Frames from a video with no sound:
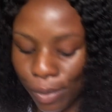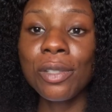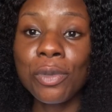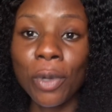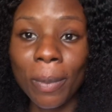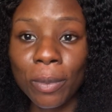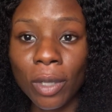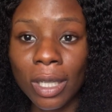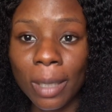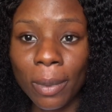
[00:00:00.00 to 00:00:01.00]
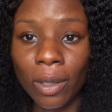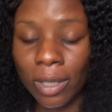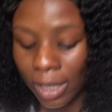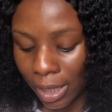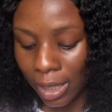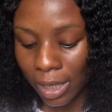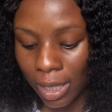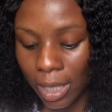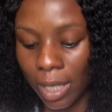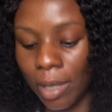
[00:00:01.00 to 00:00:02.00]
This scrub I'm talking about is
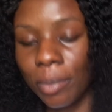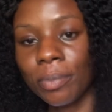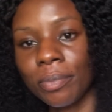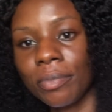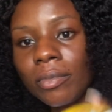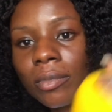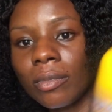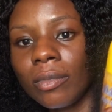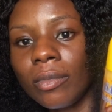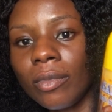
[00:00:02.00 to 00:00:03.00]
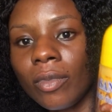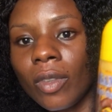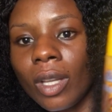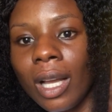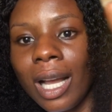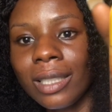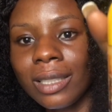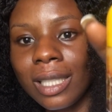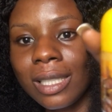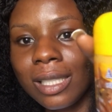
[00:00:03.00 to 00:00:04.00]
the
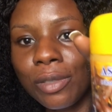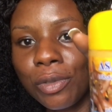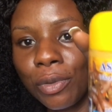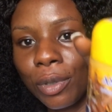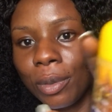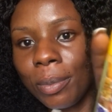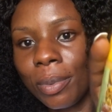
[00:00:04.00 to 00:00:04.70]
Asantee scrub.